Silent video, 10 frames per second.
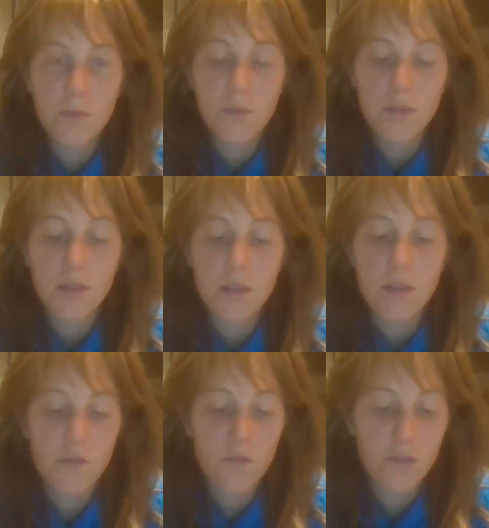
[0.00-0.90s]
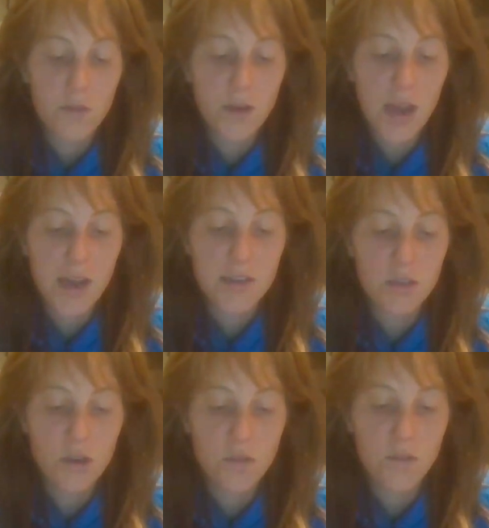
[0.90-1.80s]
The fluid has
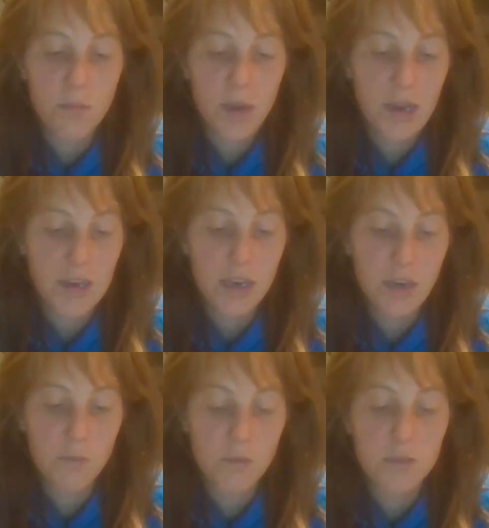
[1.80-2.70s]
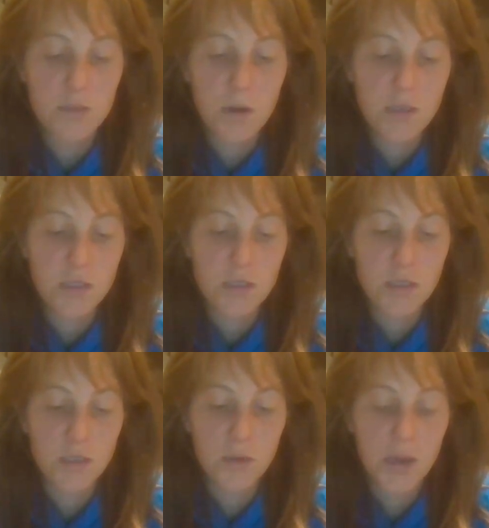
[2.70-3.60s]
an overall magnetic
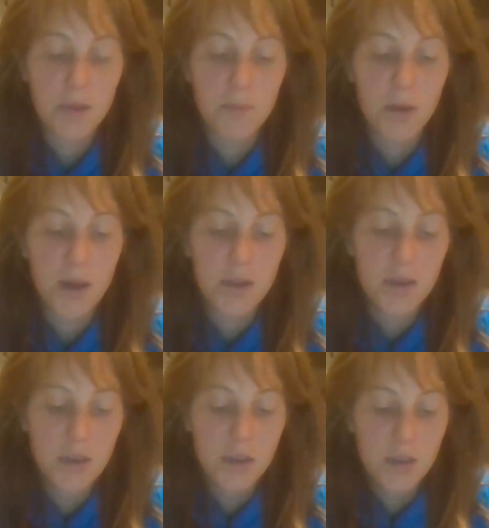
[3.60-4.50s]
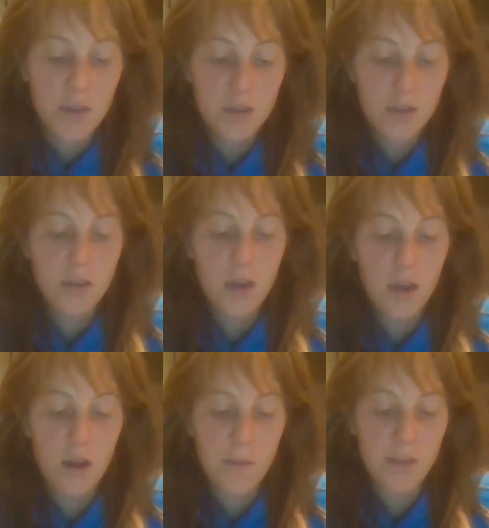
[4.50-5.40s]
response to it, but
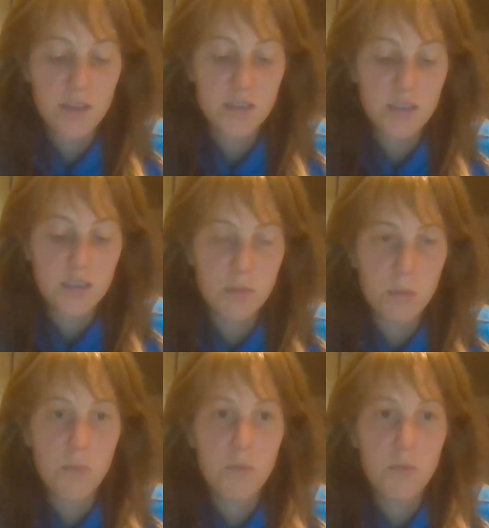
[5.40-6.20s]
it does need to be